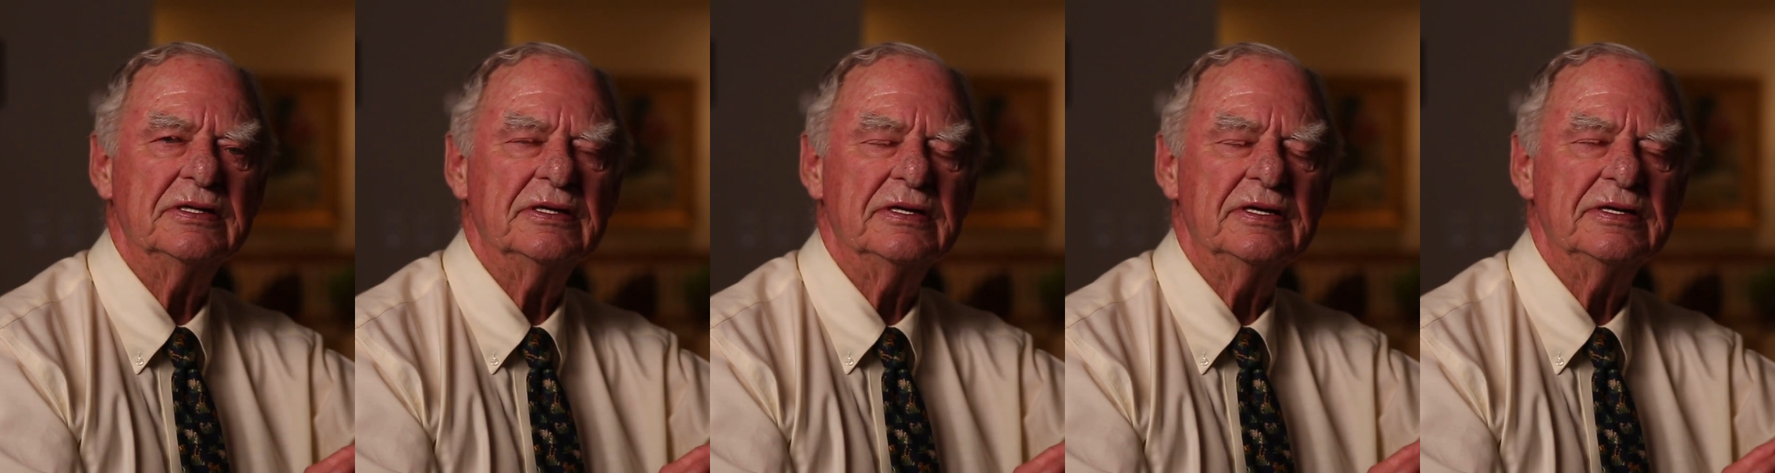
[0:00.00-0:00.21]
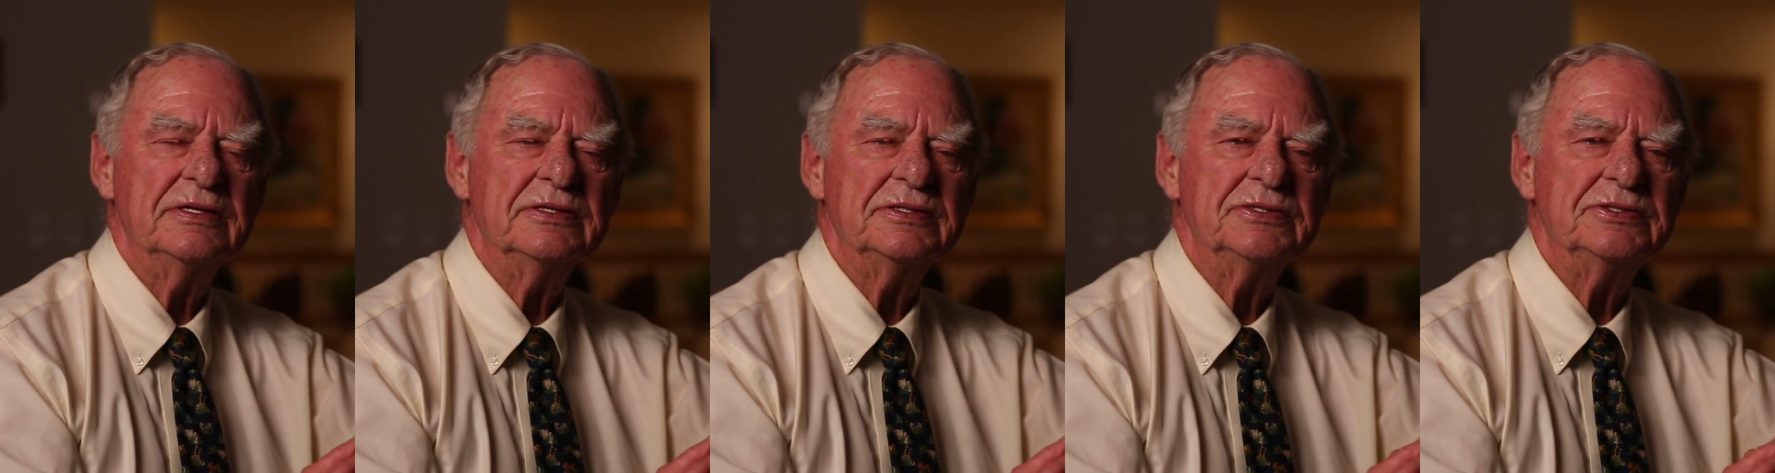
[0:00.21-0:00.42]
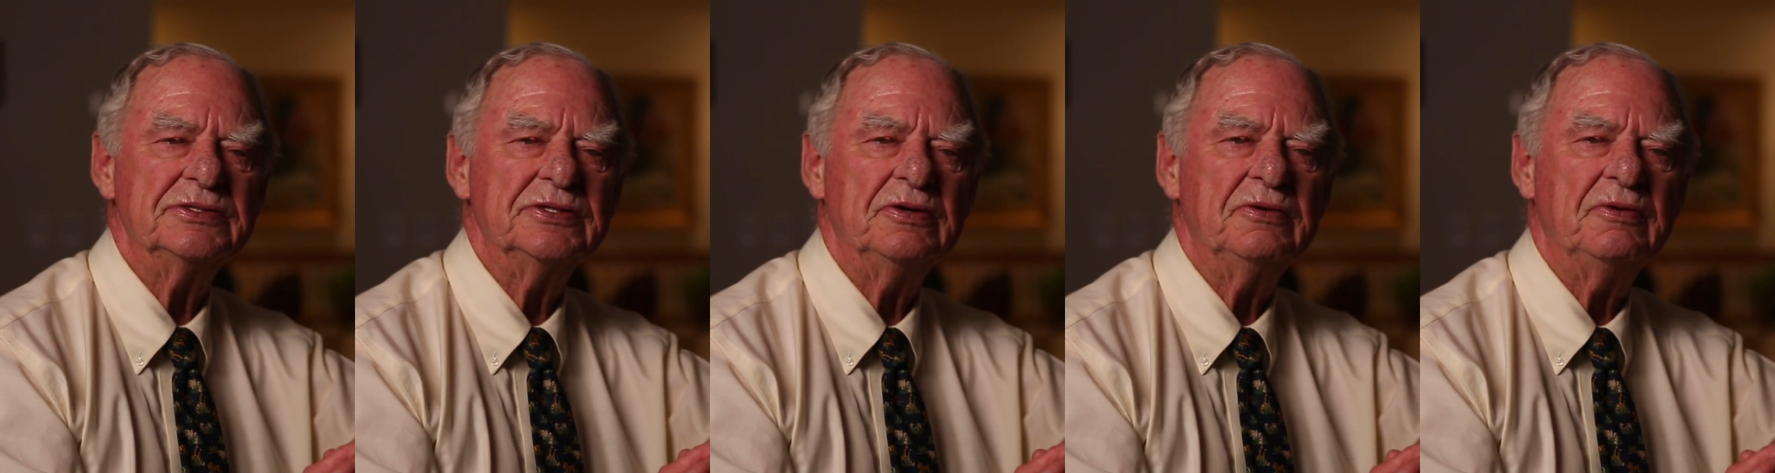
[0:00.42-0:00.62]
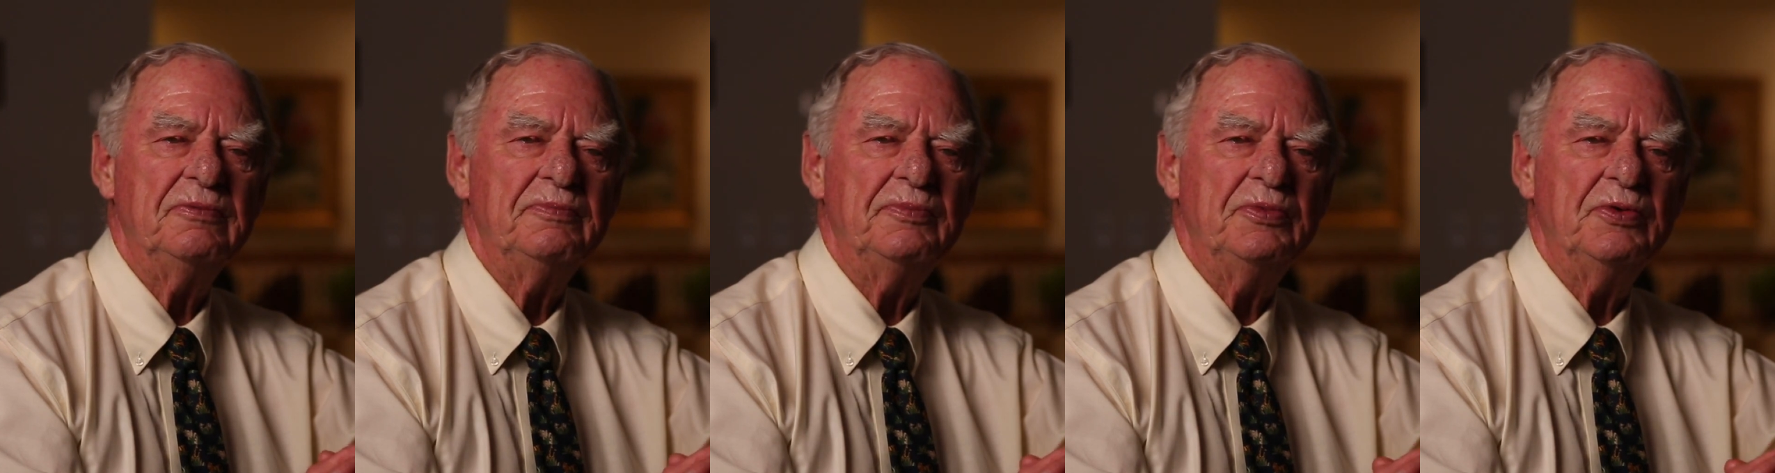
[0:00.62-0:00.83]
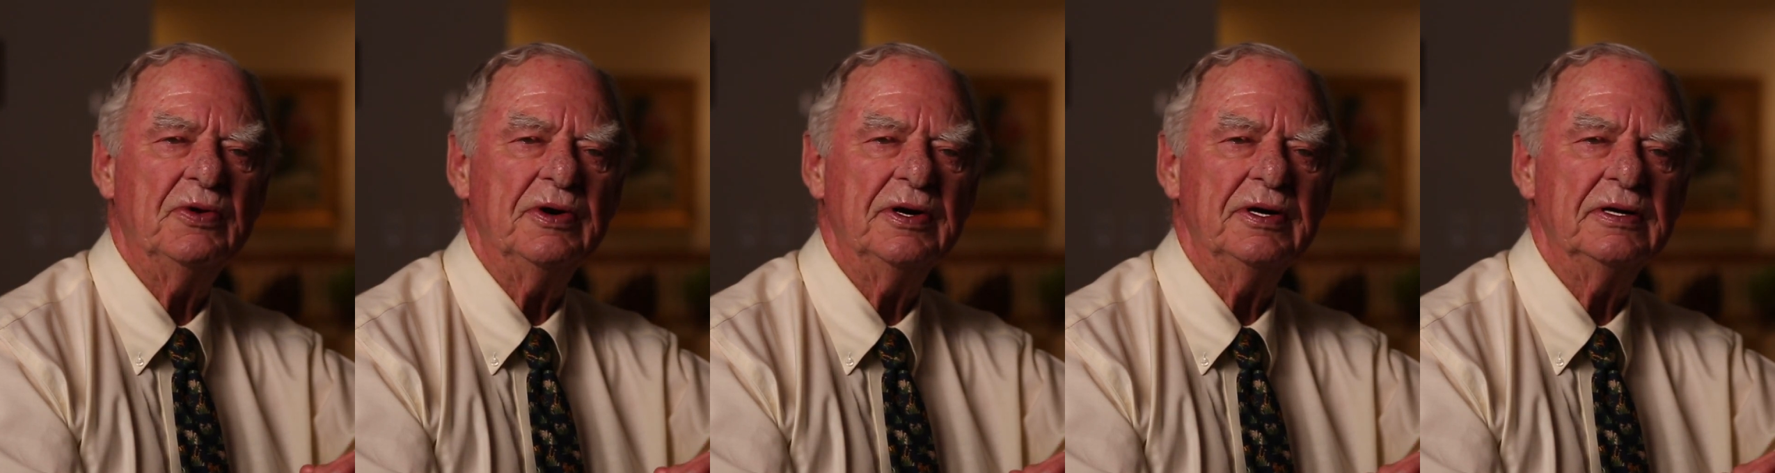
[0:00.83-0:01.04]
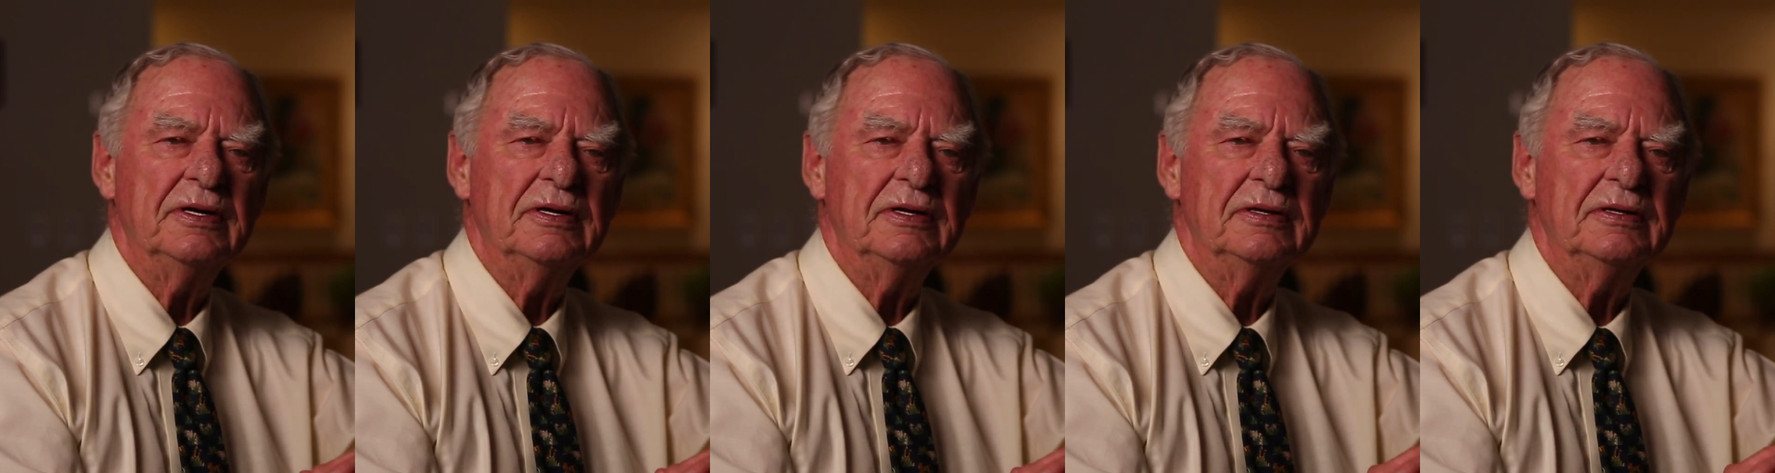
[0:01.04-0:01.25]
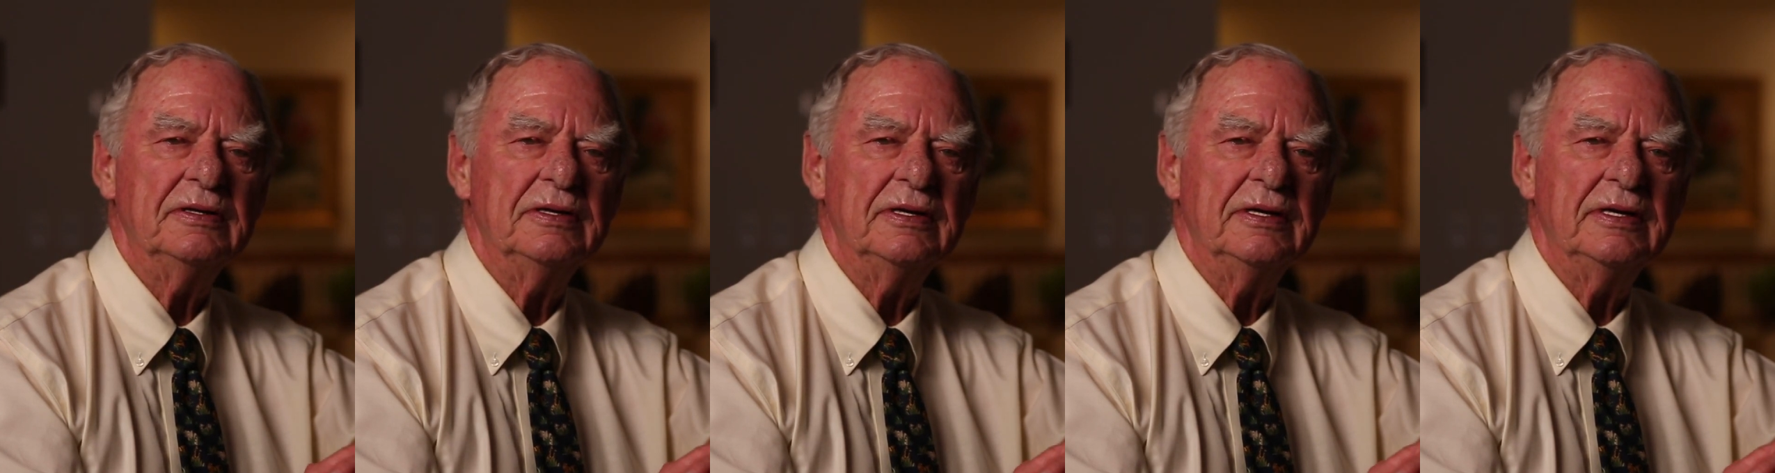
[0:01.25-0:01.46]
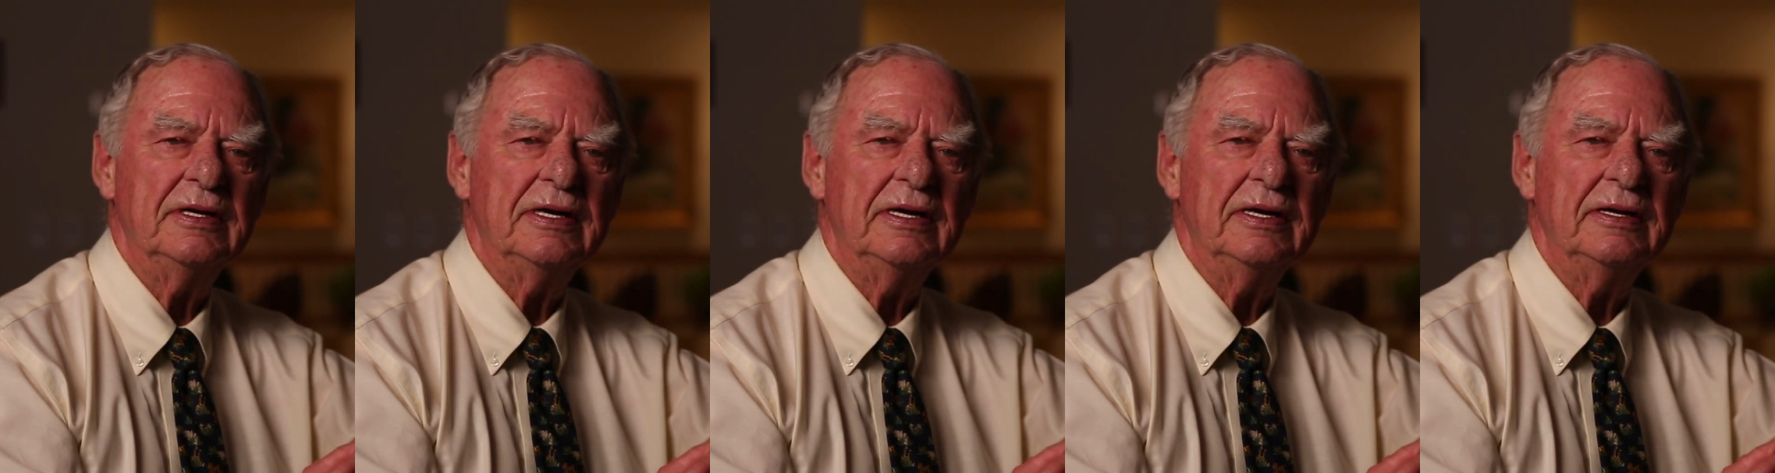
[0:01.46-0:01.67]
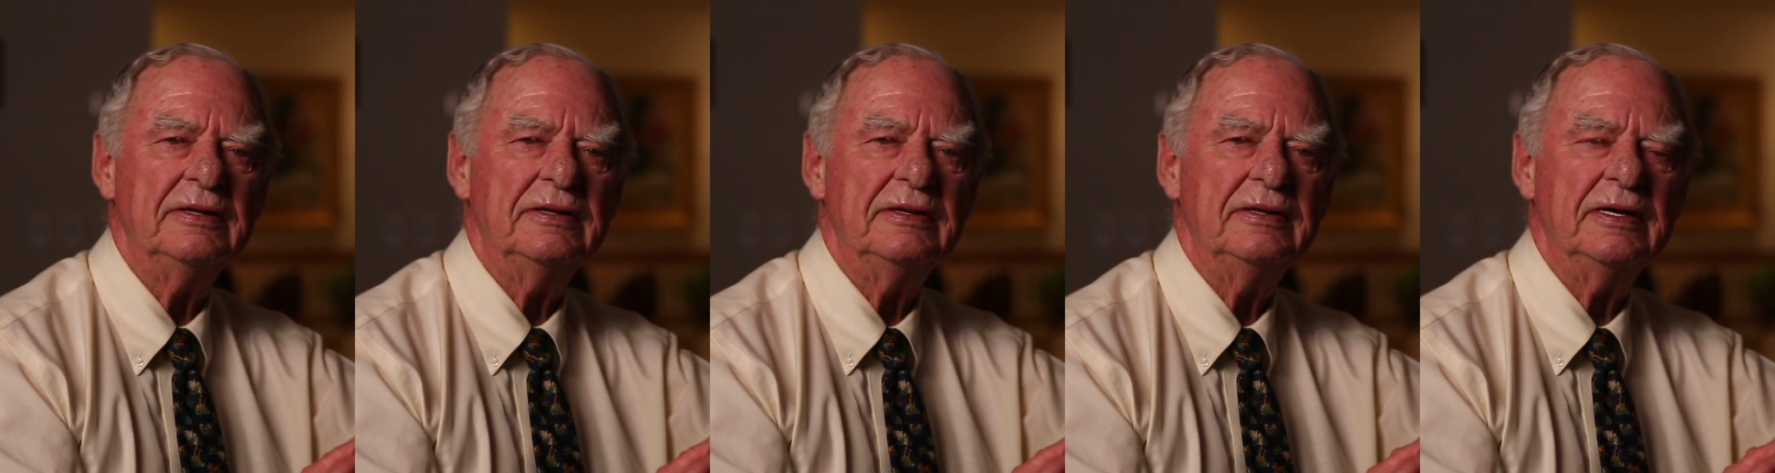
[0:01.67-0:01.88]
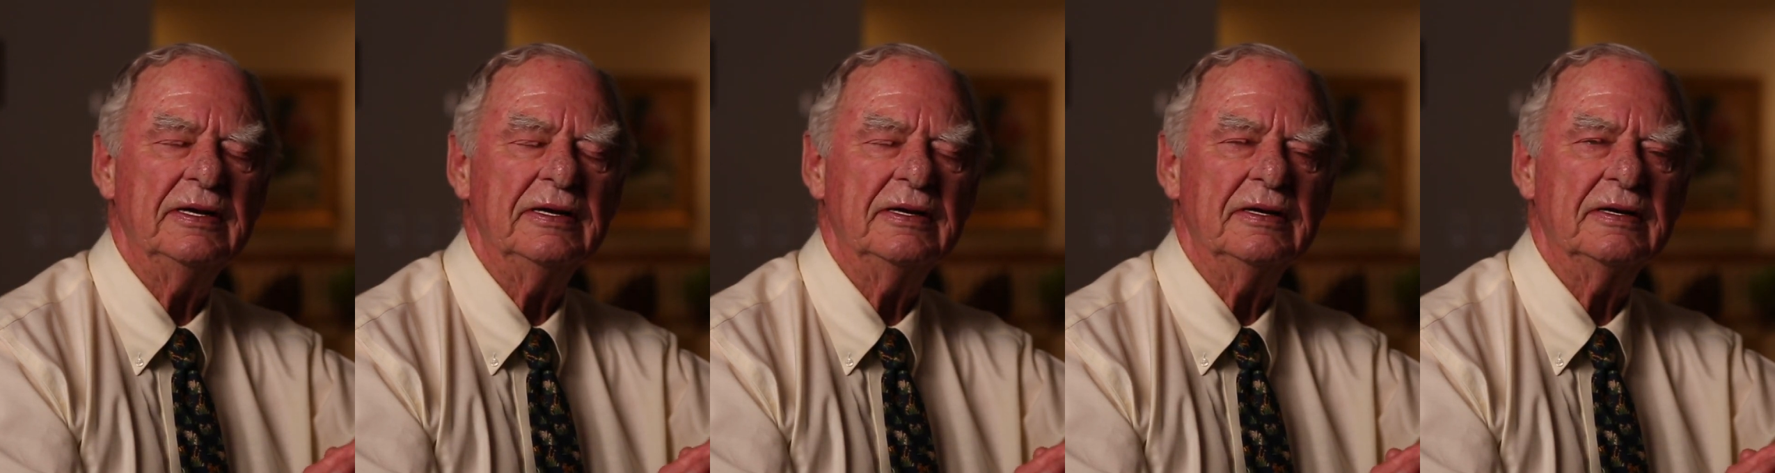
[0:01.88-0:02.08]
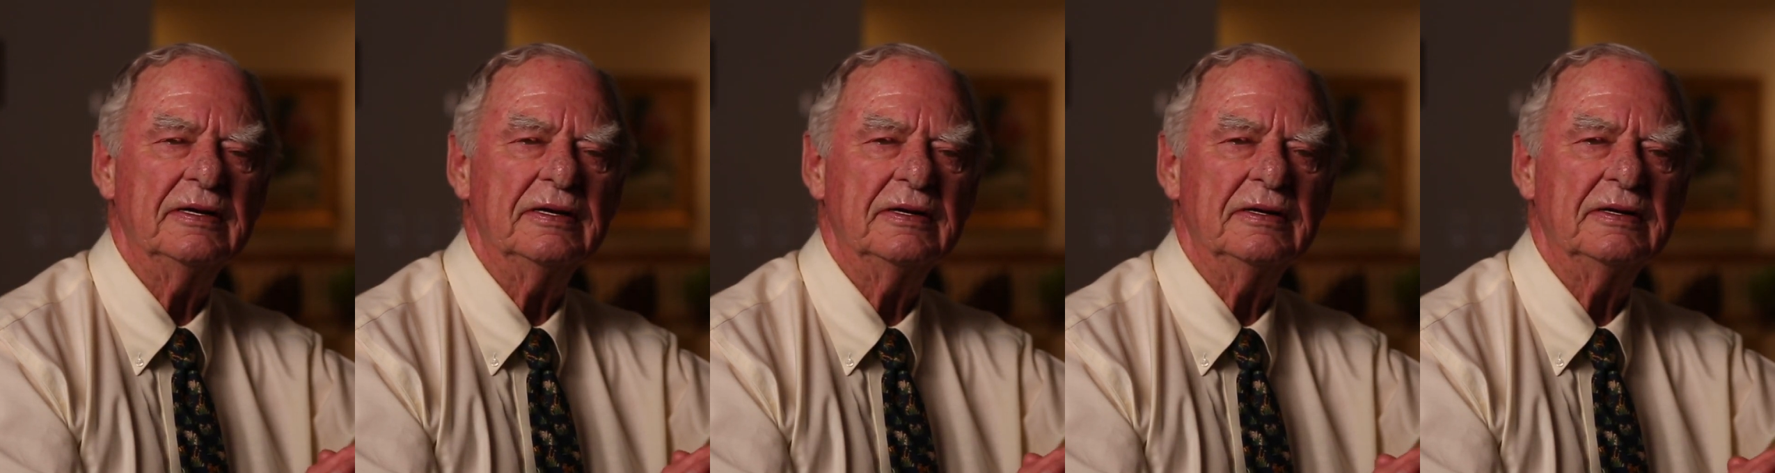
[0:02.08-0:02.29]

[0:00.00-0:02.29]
is so important that I think